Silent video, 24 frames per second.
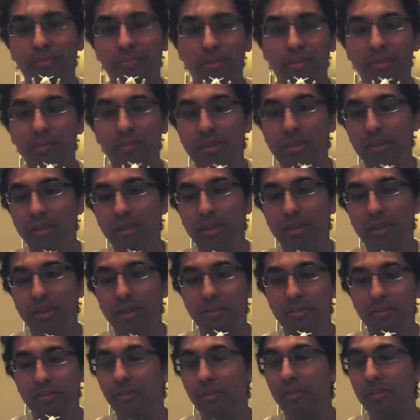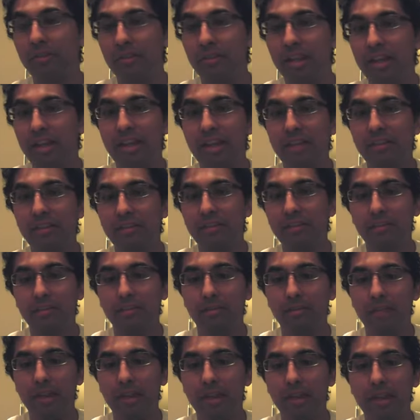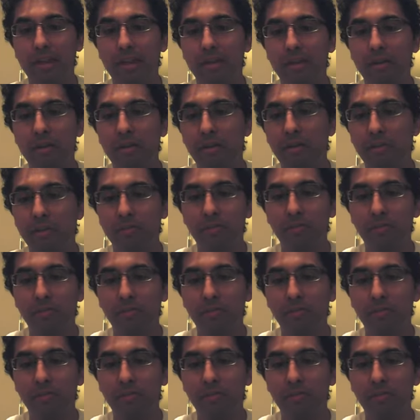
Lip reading: simply because of their size and their